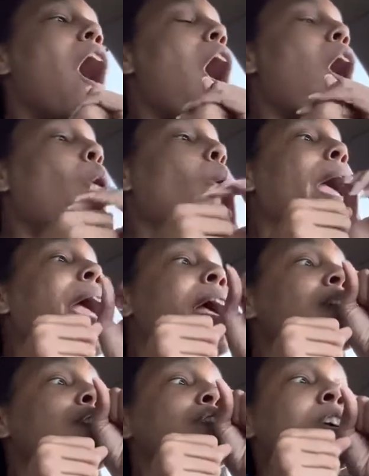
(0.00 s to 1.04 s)

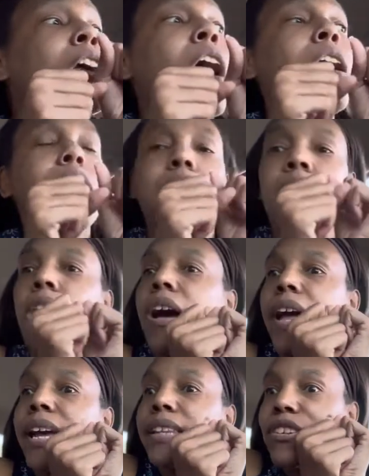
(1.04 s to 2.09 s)
And there's
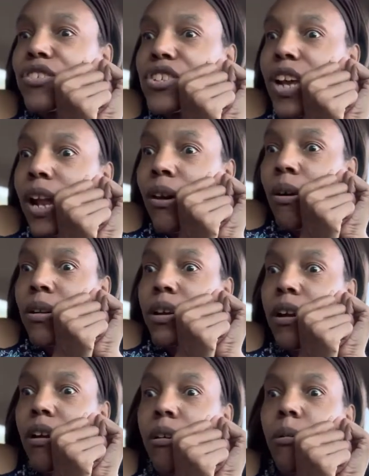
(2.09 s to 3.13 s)
yellow on the
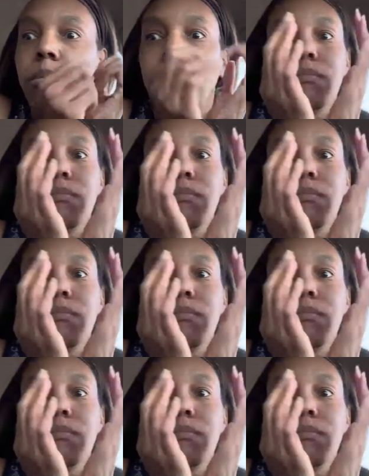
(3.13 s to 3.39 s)
curb.